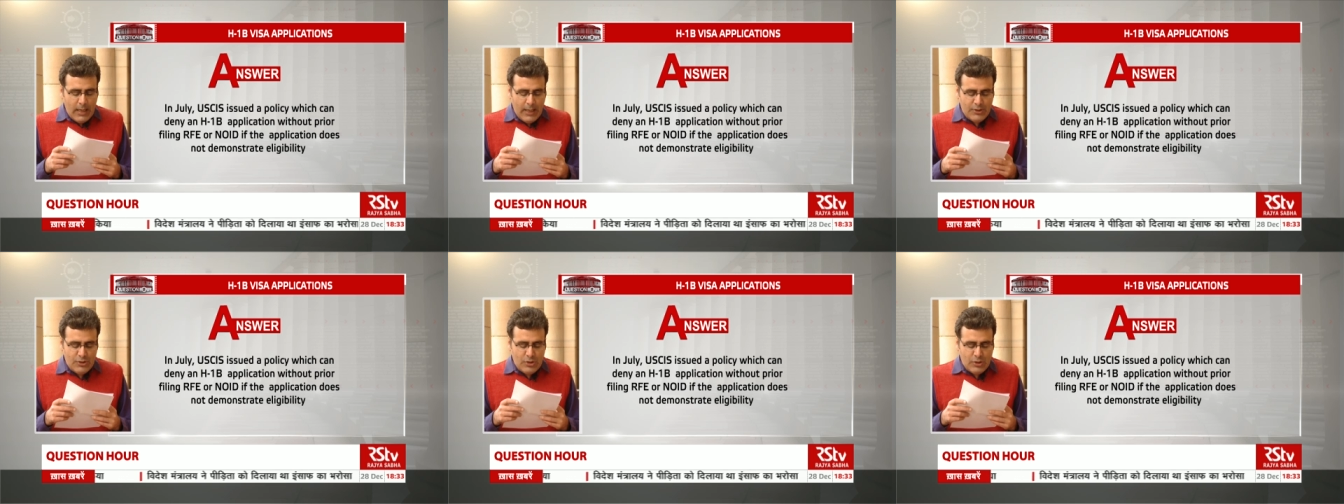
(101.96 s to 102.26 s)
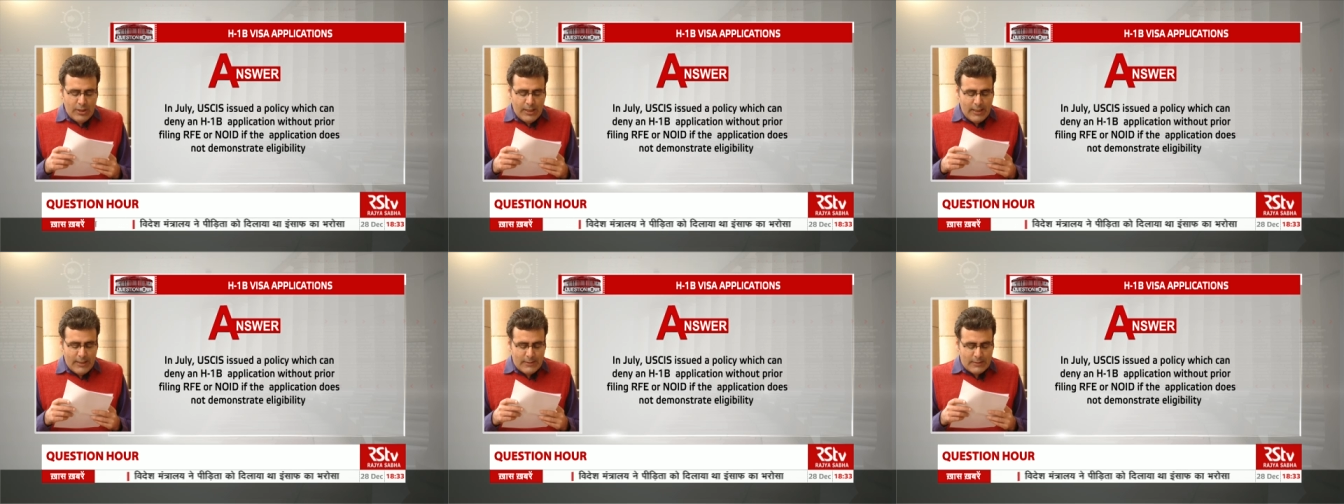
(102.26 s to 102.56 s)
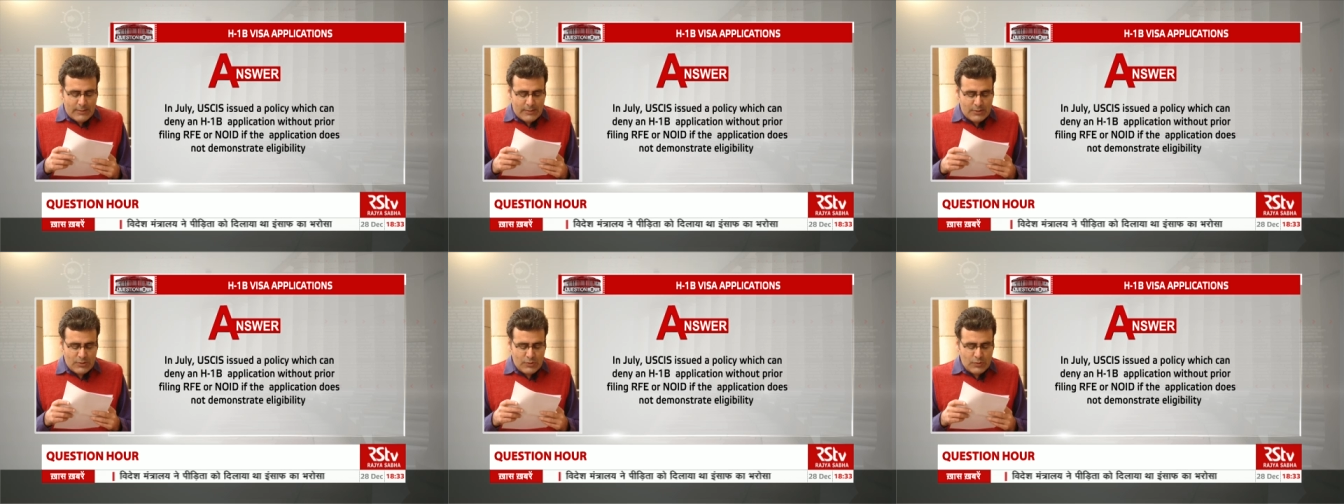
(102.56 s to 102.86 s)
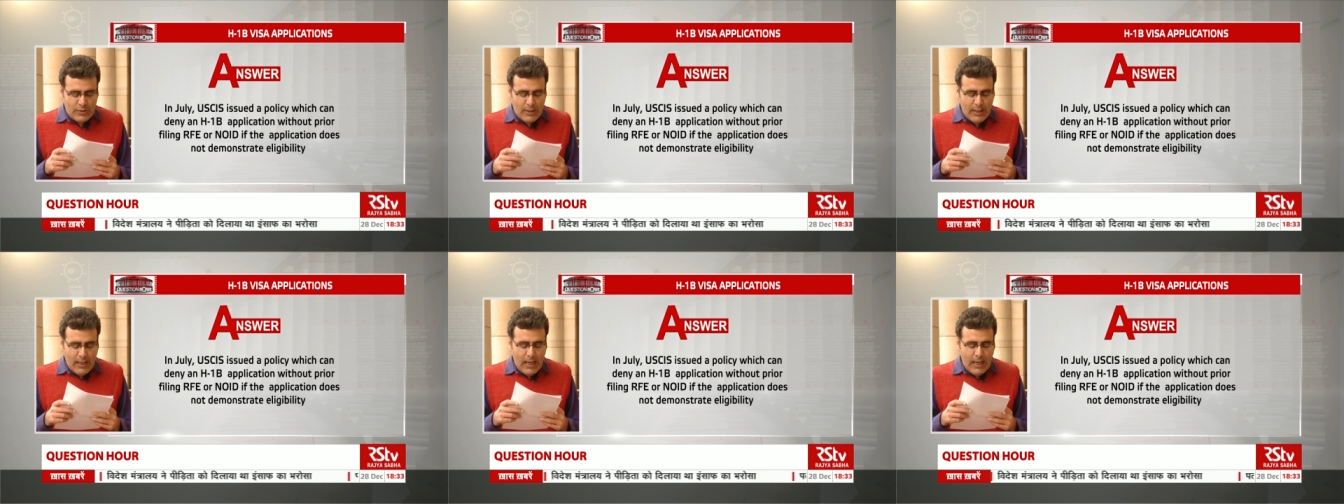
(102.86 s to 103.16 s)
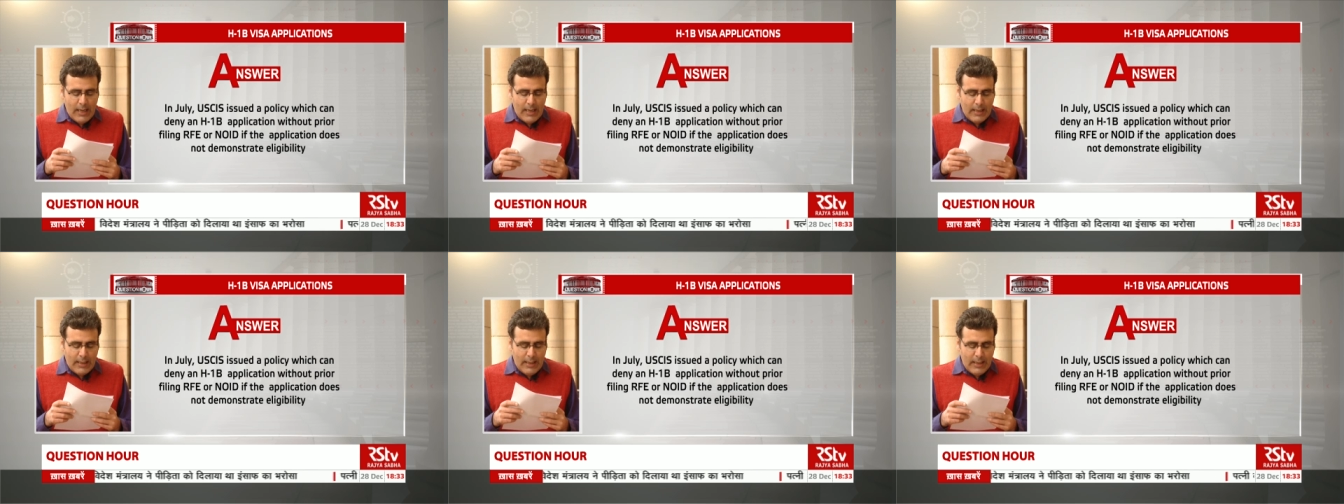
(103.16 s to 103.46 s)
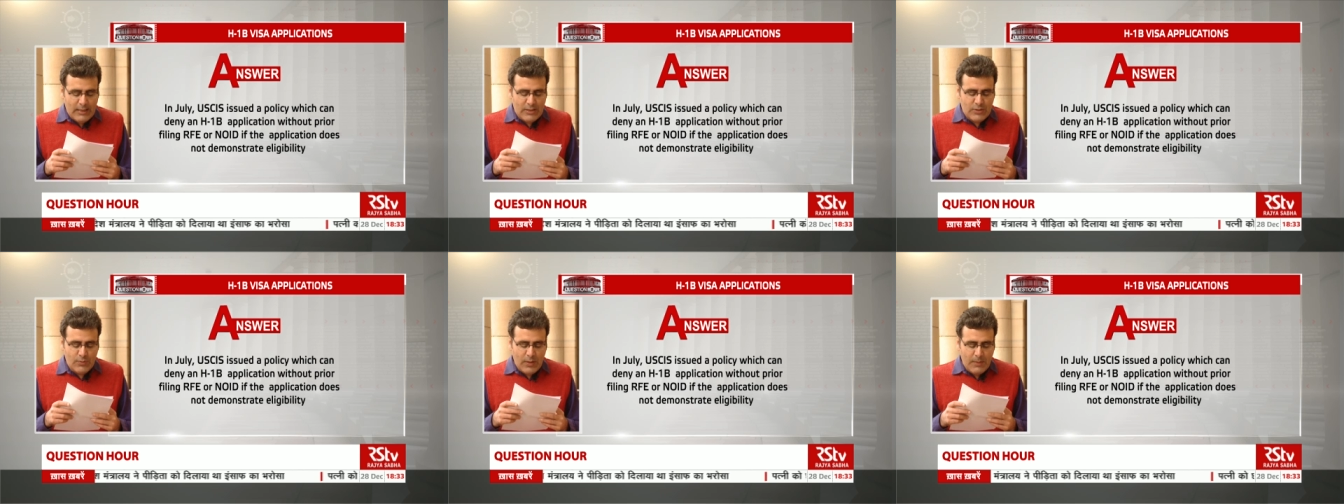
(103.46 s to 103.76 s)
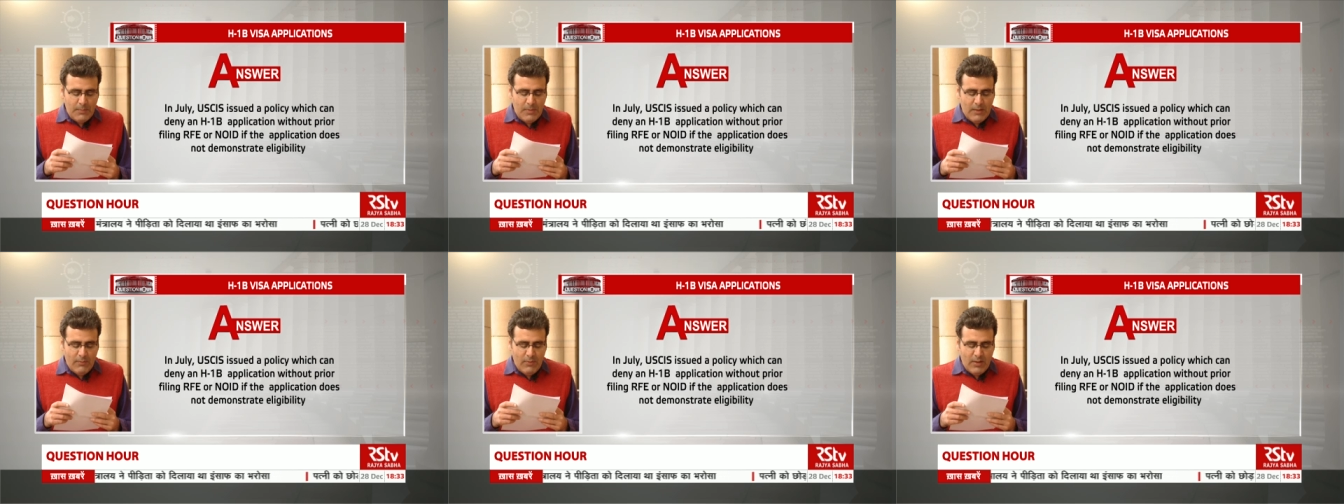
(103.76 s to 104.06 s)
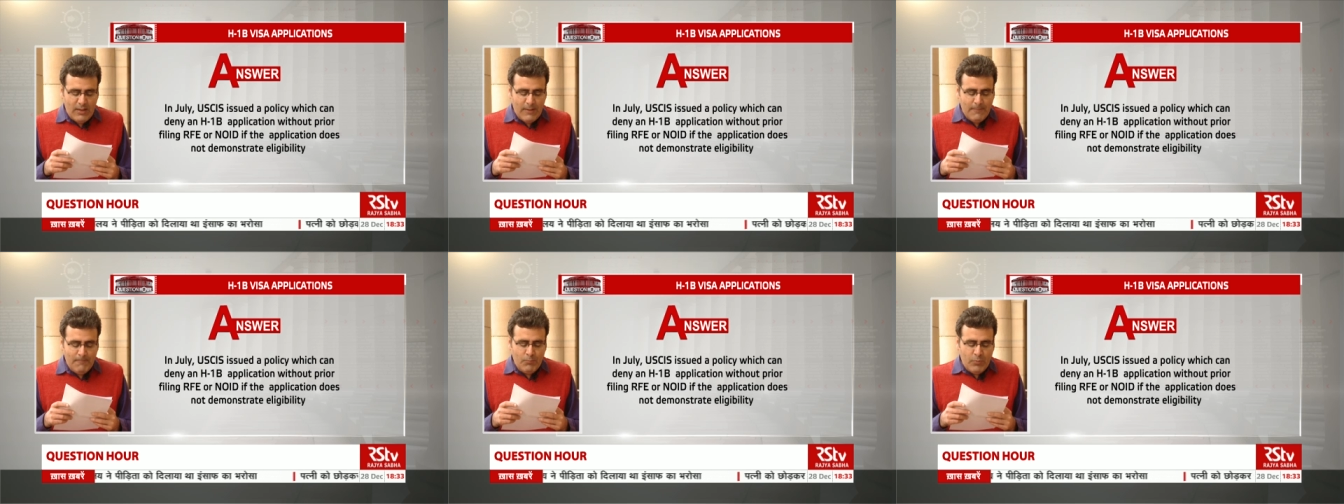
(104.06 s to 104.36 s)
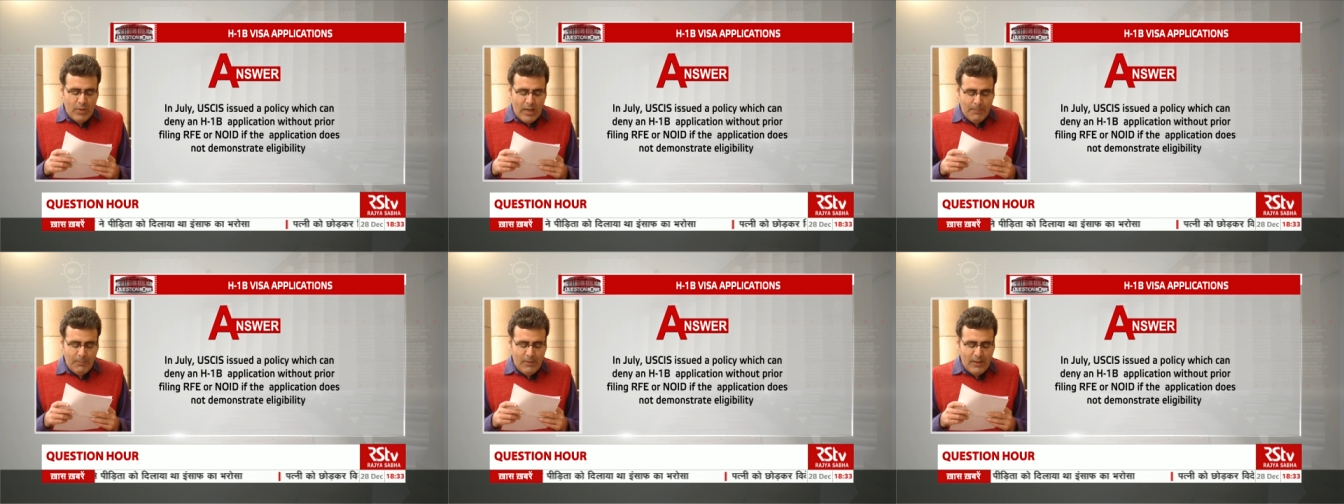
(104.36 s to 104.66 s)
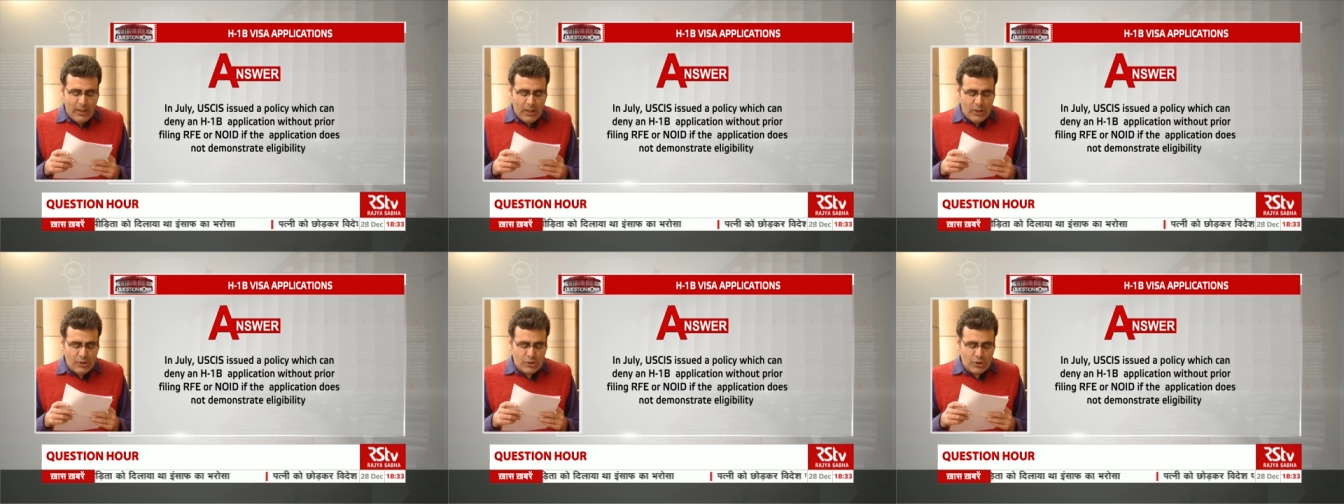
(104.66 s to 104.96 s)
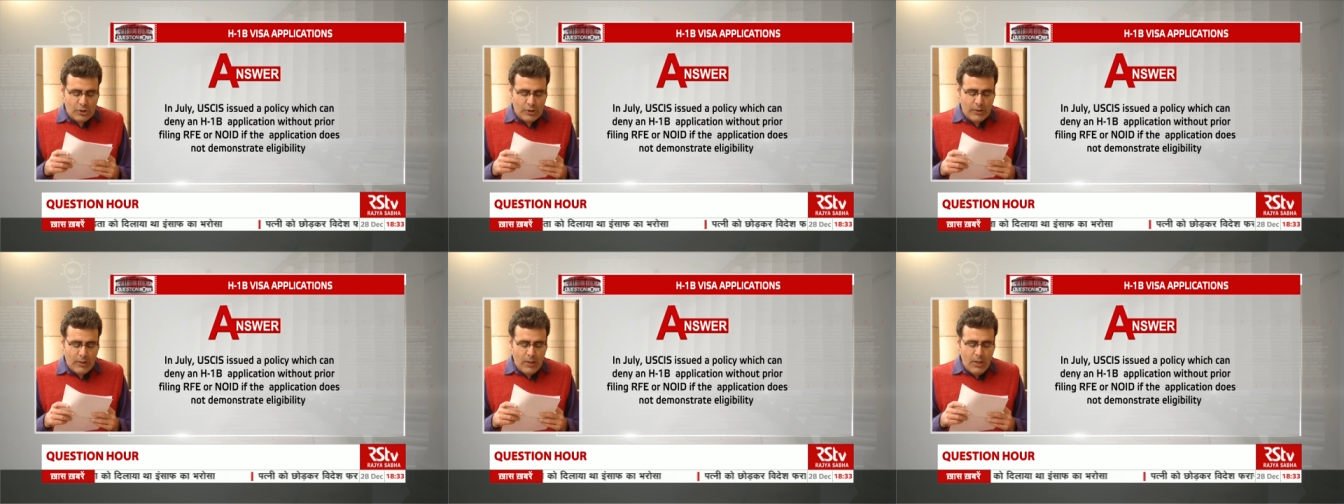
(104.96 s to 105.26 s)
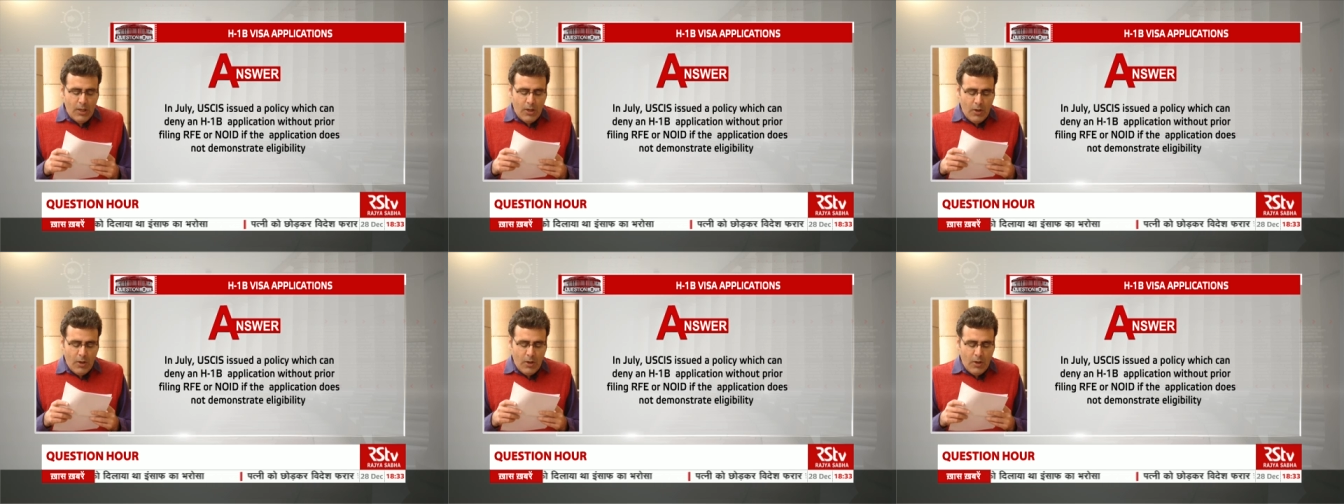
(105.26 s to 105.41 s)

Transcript: adjudicators to deny an H-1B application